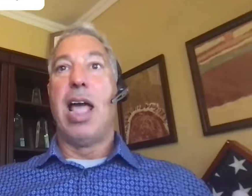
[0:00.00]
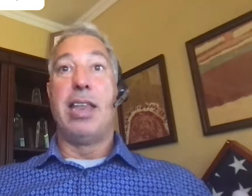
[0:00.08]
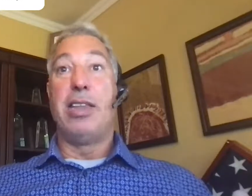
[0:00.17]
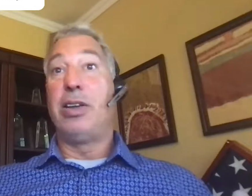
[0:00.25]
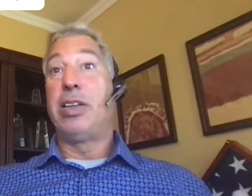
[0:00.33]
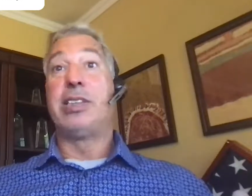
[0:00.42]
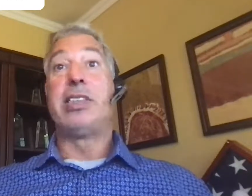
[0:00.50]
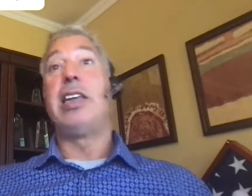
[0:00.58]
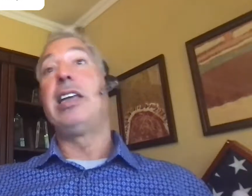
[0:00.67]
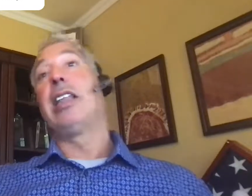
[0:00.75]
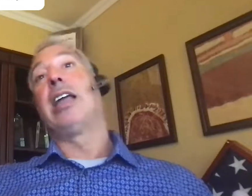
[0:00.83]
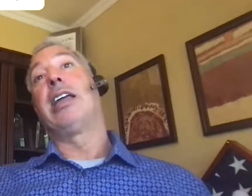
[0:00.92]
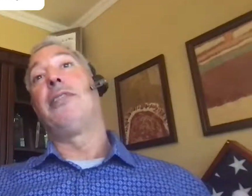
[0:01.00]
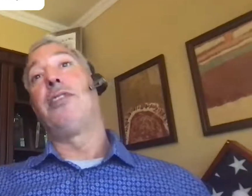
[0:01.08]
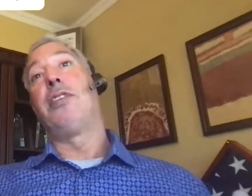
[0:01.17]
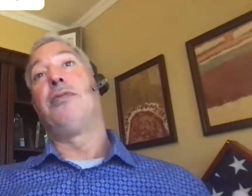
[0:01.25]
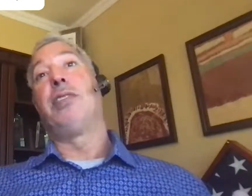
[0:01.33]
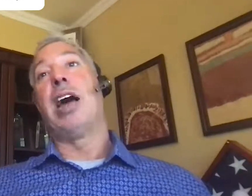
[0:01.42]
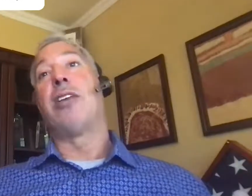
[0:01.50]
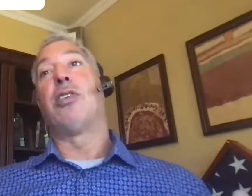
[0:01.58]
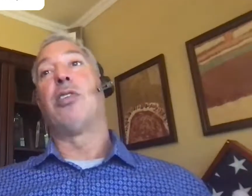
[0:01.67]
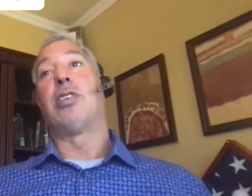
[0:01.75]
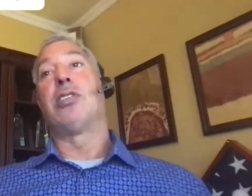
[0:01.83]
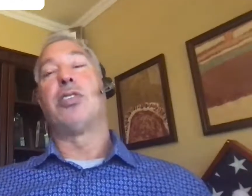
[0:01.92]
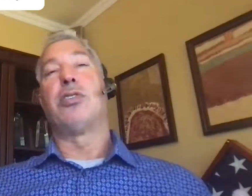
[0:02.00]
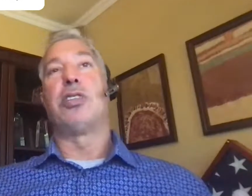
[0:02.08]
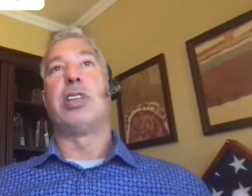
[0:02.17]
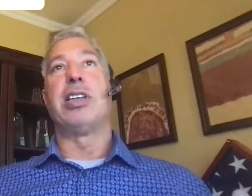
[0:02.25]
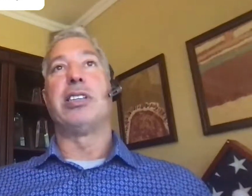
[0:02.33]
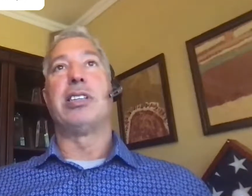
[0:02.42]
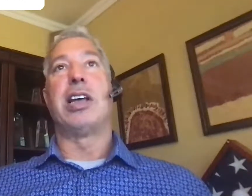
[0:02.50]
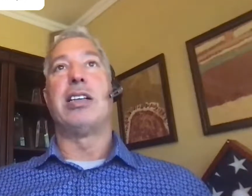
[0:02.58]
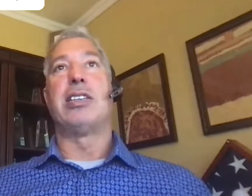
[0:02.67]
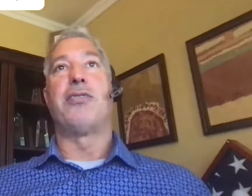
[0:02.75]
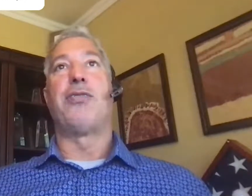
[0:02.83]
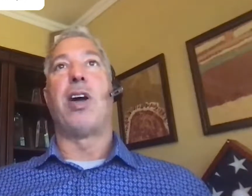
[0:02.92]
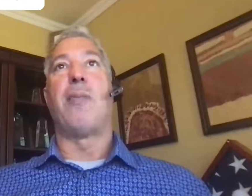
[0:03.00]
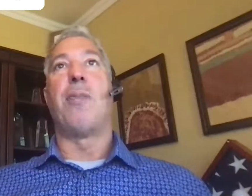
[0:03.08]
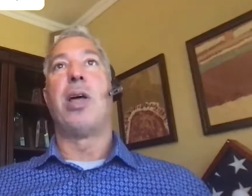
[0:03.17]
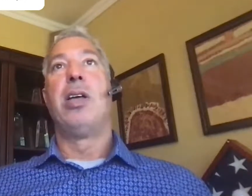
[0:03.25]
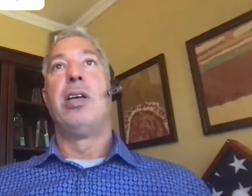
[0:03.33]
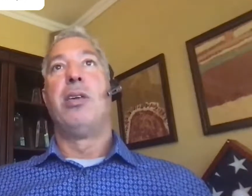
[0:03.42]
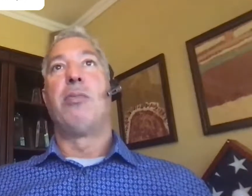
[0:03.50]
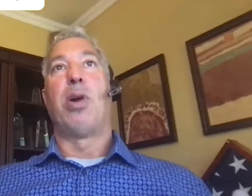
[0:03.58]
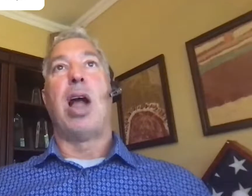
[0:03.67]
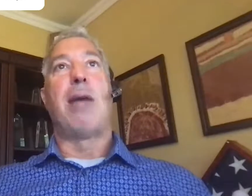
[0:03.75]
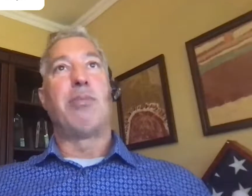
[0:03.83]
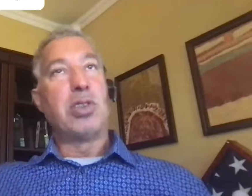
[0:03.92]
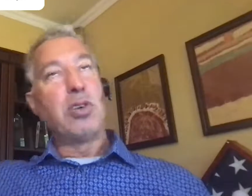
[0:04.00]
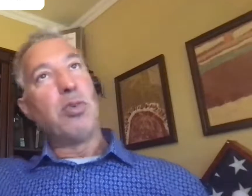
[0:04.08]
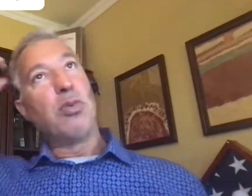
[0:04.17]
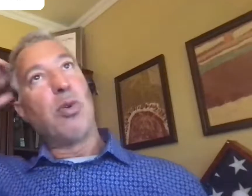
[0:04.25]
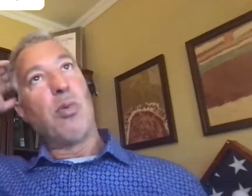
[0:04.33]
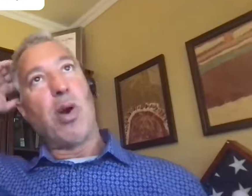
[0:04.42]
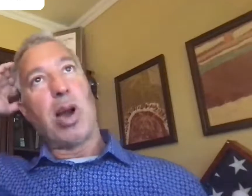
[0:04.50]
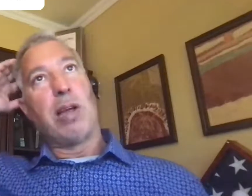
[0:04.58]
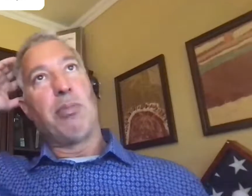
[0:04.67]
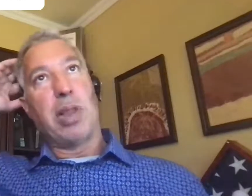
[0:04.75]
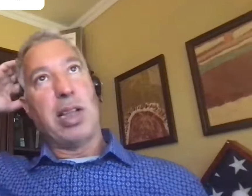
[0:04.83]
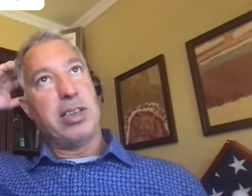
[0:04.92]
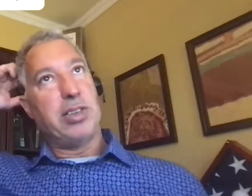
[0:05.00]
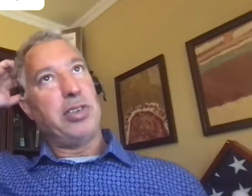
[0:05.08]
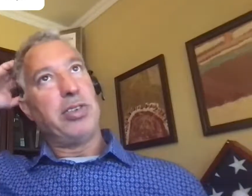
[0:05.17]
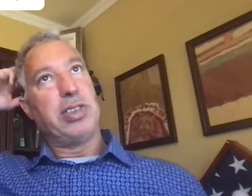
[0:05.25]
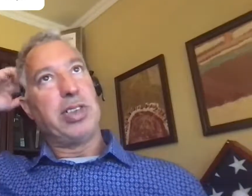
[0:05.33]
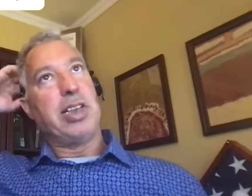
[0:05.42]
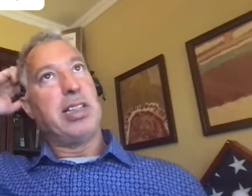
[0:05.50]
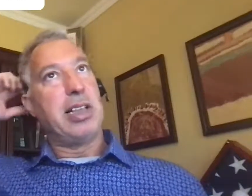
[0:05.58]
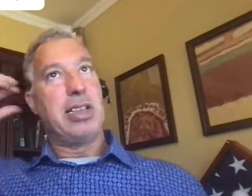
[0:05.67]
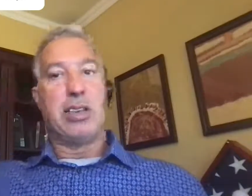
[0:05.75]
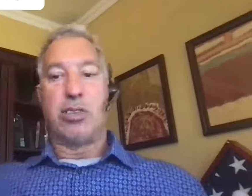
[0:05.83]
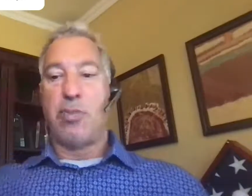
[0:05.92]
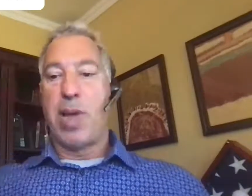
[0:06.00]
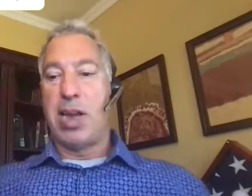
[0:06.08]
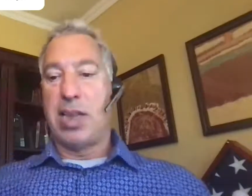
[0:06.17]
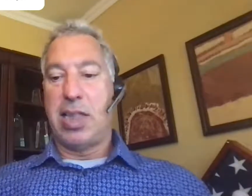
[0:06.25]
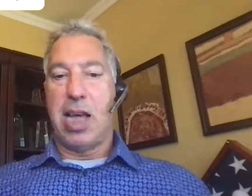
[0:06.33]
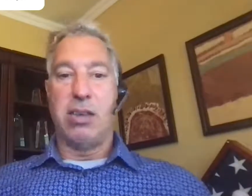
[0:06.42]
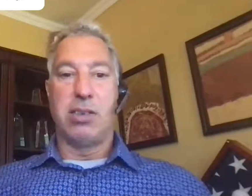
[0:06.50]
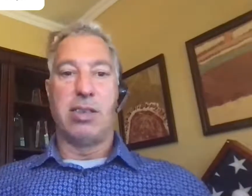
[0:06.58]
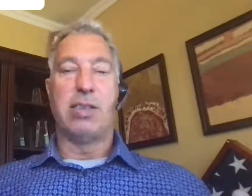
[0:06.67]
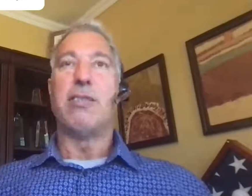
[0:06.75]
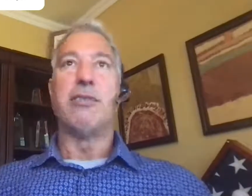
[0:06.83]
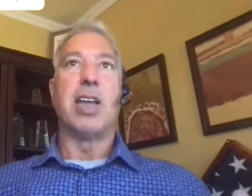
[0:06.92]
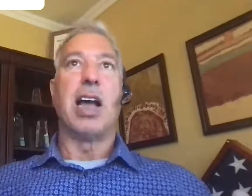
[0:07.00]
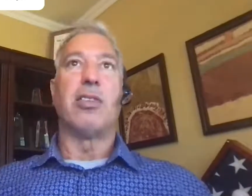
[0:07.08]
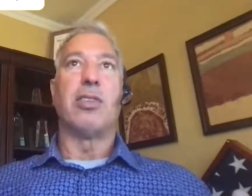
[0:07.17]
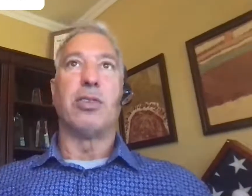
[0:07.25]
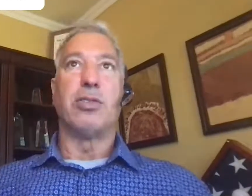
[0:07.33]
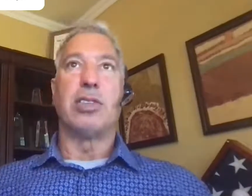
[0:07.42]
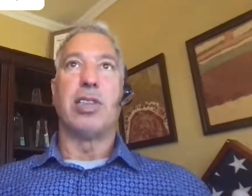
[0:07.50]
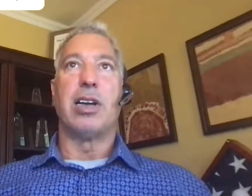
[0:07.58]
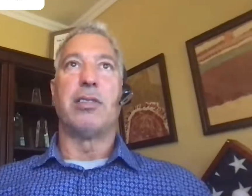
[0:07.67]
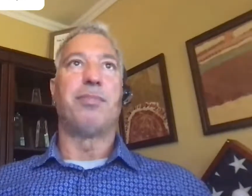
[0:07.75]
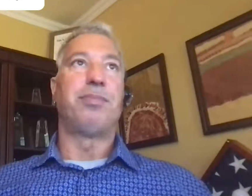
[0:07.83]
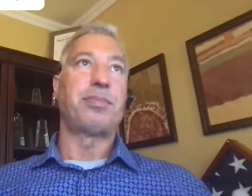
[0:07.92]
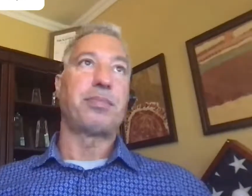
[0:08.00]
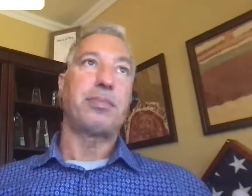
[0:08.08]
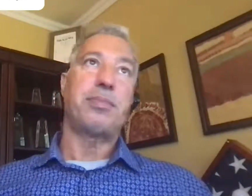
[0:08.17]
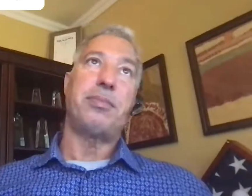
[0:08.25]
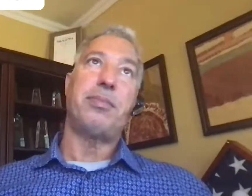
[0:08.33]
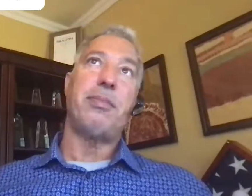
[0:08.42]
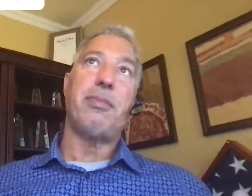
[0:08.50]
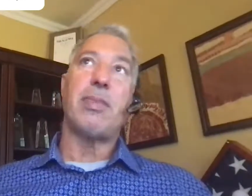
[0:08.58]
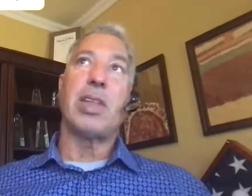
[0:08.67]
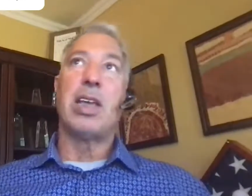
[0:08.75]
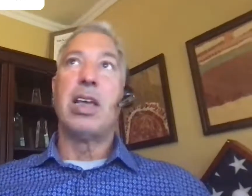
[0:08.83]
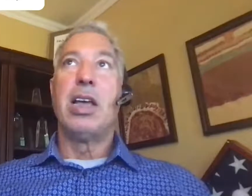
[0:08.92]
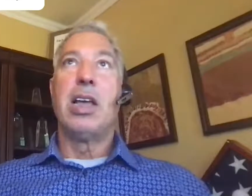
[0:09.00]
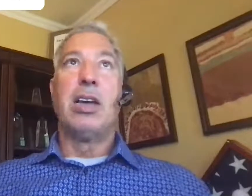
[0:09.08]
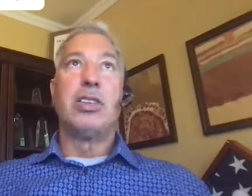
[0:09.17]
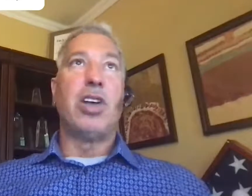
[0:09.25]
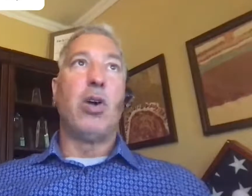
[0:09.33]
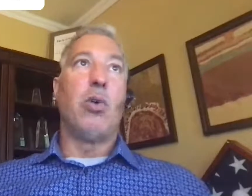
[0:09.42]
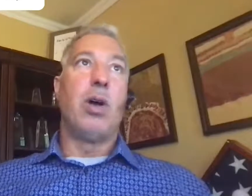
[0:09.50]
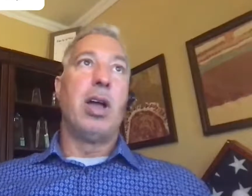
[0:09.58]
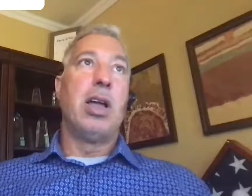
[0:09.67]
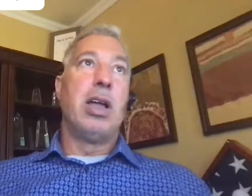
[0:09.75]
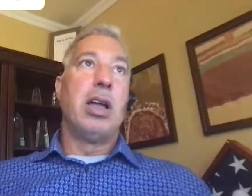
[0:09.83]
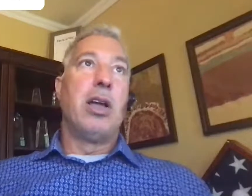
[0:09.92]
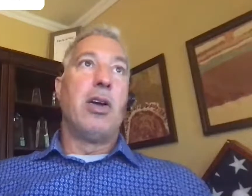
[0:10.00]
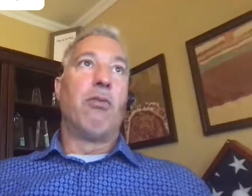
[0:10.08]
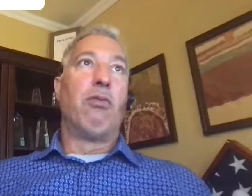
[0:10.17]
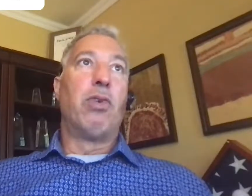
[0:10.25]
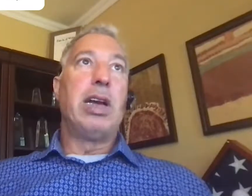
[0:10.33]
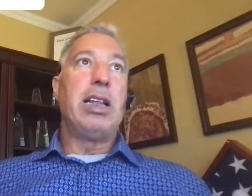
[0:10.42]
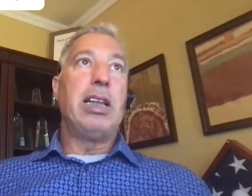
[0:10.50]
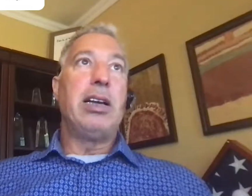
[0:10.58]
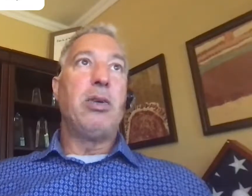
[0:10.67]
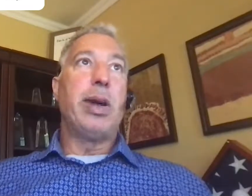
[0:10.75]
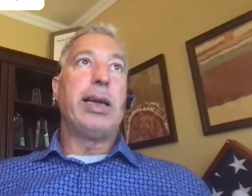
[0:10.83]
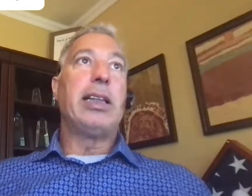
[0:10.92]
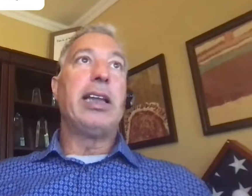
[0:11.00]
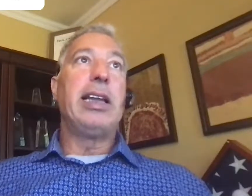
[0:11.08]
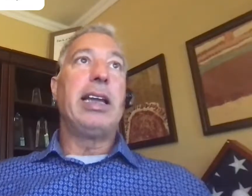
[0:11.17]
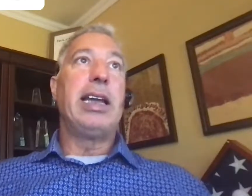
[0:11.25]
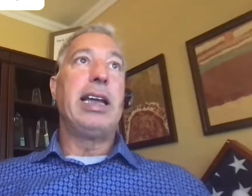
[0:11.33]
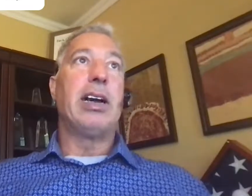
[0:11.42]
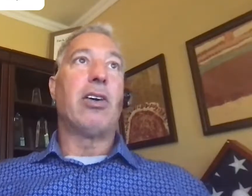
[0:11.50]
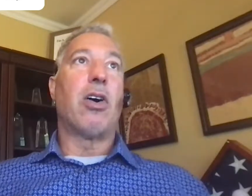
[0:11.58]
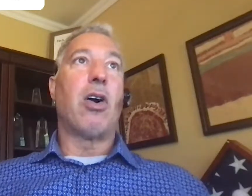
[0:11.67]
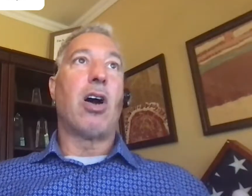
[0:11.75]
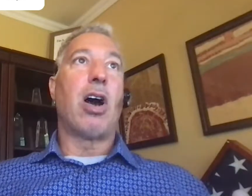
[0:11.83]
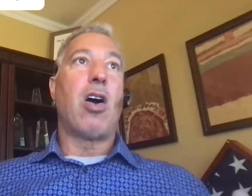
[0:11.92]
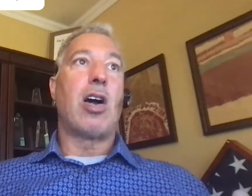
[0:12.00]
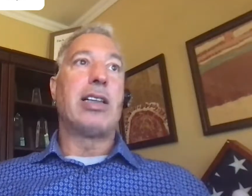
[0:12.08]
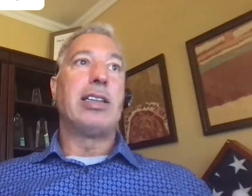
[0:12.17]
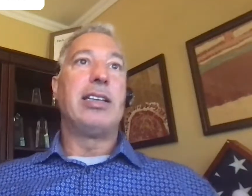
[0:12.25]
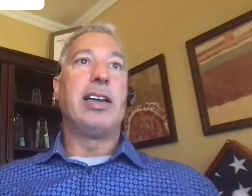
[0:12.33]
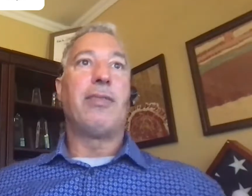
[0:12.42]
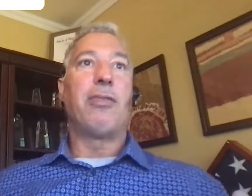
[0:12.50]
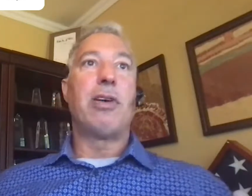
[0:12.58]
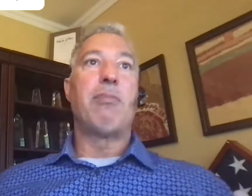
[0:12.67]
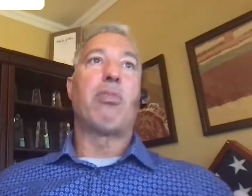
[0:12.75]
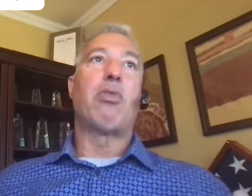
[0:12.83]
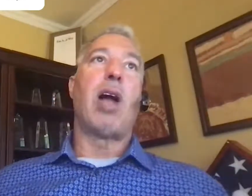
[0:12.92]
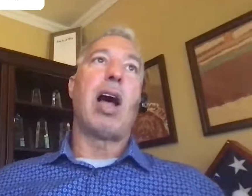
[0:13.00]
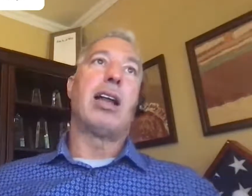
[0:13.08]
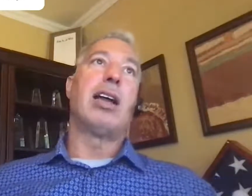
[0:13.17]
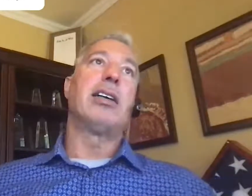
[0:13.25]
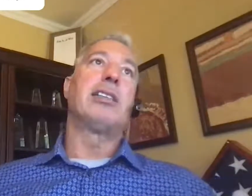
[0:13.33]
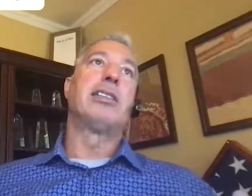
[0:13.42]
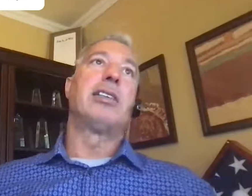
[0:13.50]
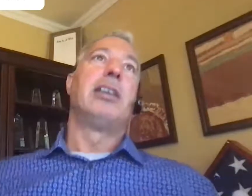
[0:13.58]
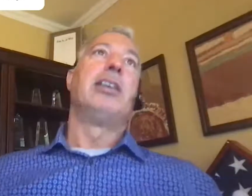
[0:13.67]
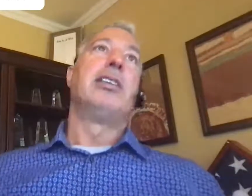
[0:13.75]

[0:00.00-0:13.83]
And you can see, like, if you've downloaded Social Insights from perhaps the Google Marketplace, you'll see that there's many thousands of downloads there. So really quickly, here are our different products.